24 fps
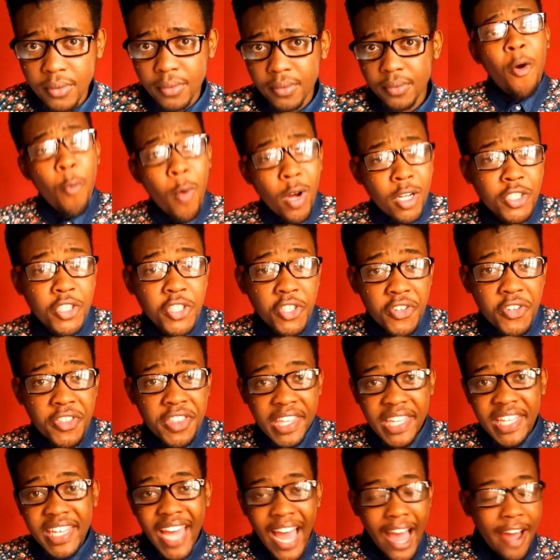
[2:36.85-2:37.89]
And what do you
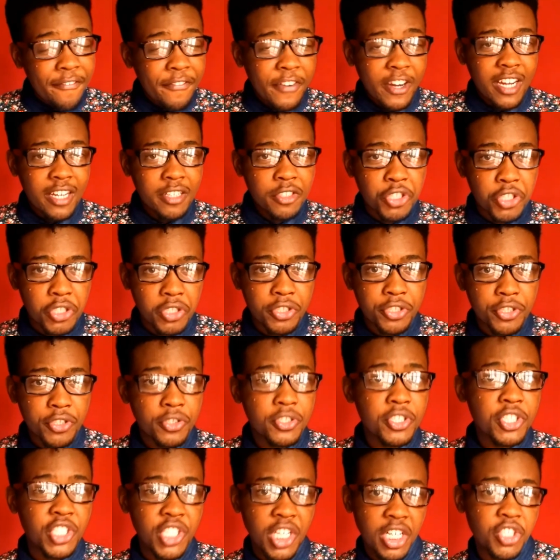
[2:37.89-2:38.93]
think Africans should
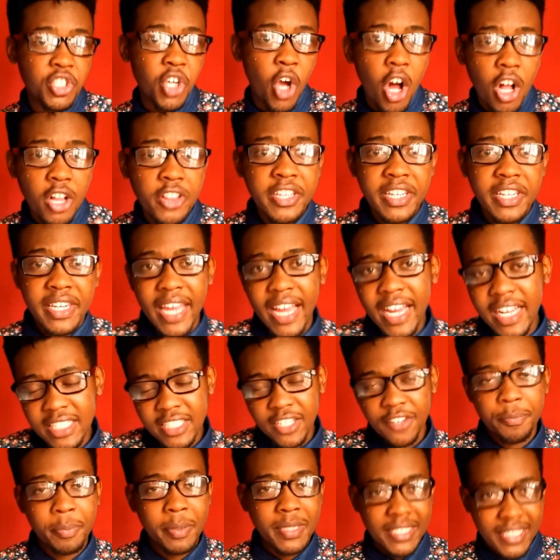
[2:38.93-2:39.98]
do to change all the
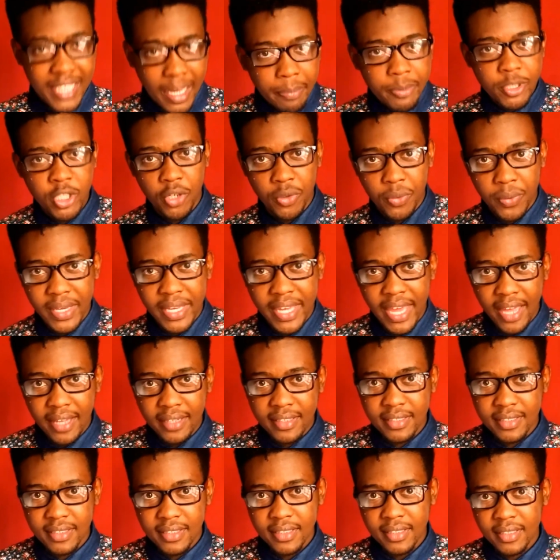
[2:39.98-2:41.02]
negative perception we
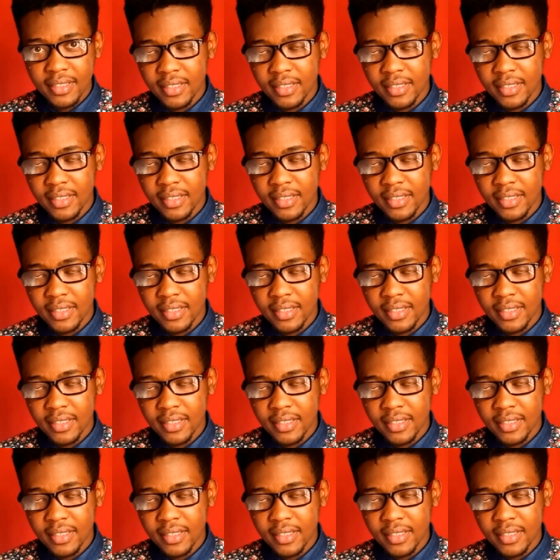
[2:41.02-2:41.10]
get?